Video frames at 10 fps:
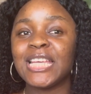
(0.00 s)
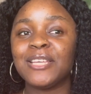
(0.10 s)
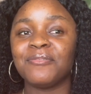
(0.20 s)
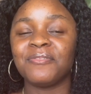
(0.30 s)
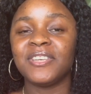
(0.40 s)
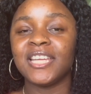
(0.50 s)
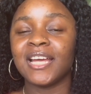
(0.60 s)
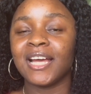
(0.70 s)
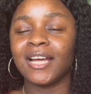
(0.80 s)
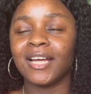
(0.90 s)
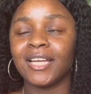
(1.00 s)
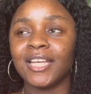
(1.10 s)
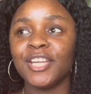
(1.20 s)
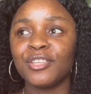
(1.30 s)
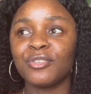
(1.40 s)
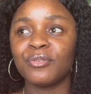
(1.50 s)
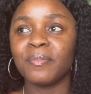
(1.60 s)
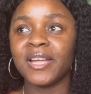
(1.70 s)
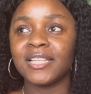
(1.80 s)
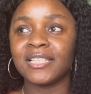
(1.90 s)
If they are
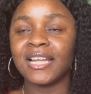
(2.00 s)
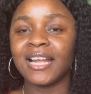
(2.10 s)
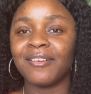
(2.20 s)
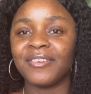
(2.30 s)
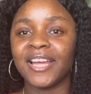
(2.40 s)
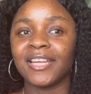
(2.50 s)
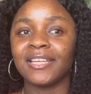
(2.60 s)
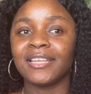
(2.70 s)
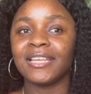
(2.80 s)
instruments that have like